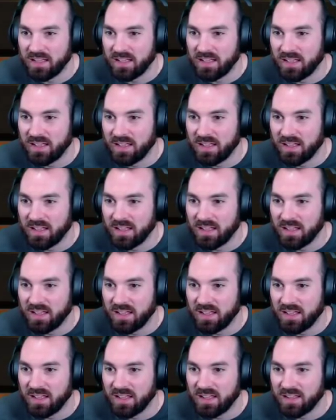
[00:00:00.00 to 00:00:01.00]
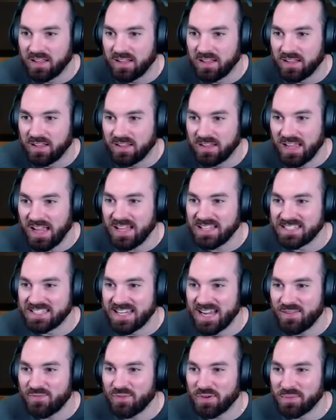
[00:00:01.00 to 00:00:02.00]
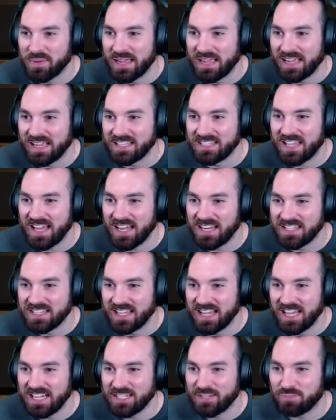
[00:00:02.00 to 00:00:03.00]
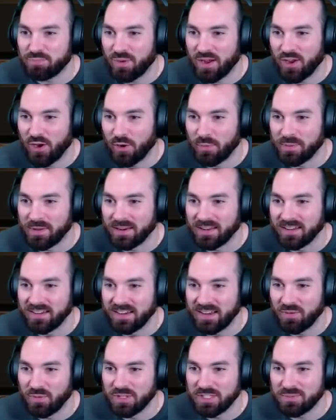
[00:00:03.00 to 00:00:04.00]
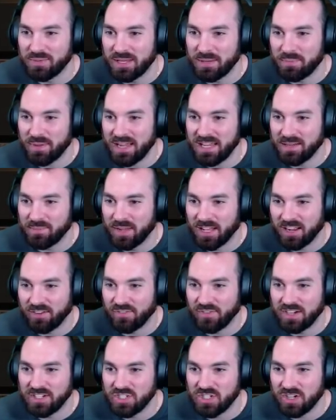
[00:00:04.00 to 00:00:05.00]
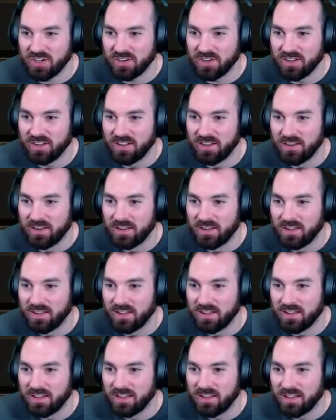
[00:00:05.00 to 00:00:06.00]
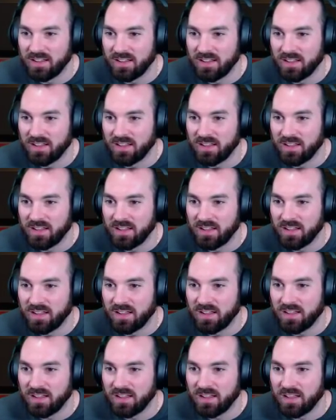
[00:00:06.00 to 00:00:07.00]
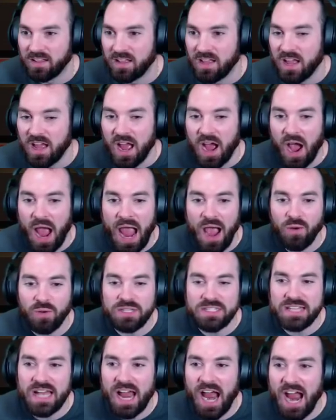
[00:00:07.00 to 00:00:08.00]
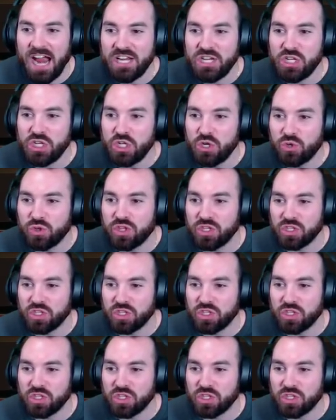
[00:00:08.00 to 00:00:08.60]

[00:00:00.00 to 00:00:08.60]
Frog dead for you? Yeah, it's dead for me. It's got its legs spread open. It wants me to paint him it's like a French girl. Right loot in it though. How is that? I shoot the